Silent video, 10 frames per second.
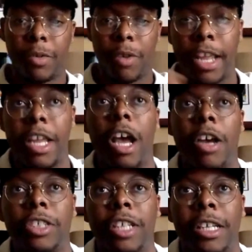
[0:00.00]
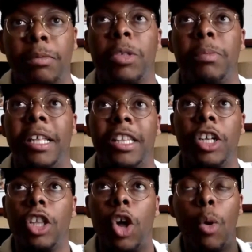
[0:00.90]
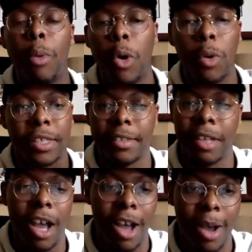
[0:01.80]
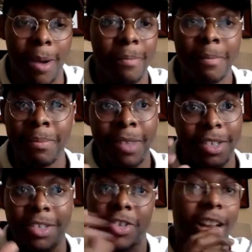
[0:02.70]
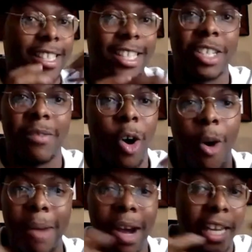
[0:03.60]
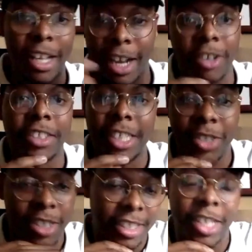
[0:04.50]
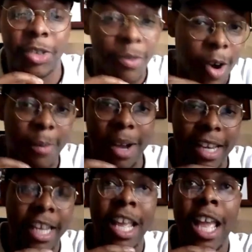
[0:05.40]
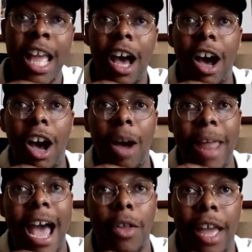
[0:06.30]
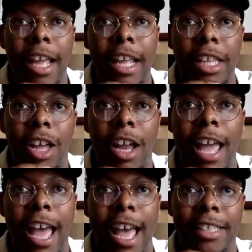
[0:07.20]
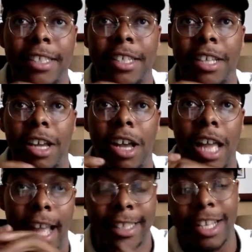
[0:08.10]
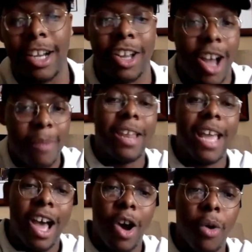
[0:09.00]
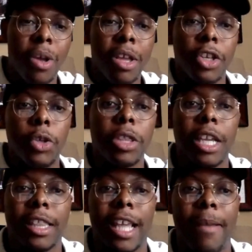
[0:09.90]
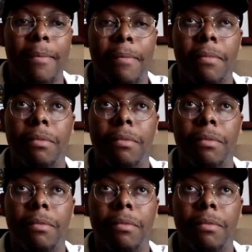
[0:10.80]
right? It was like supposed to be like the global transition of all money, or center of all money. Now that Elon has X.com now, do you think that